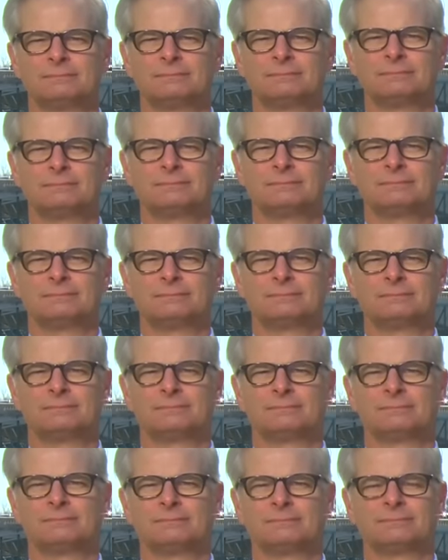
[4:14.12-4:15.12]

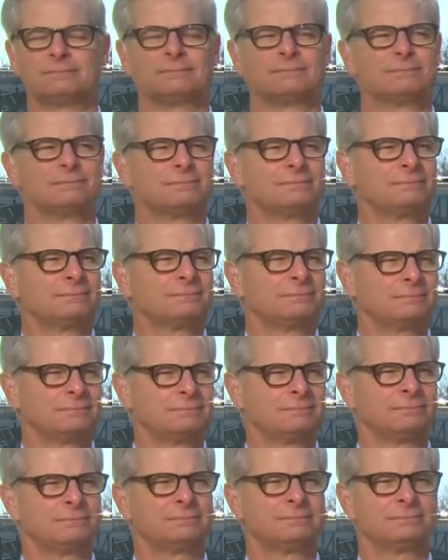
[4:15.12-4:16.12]

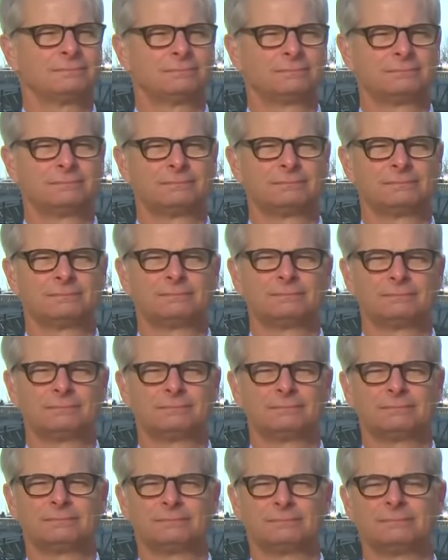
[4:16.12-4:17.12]

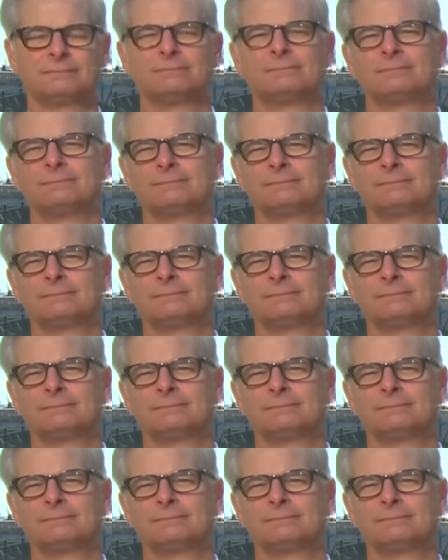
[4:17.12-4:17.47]
No words are spoken by the person on screen.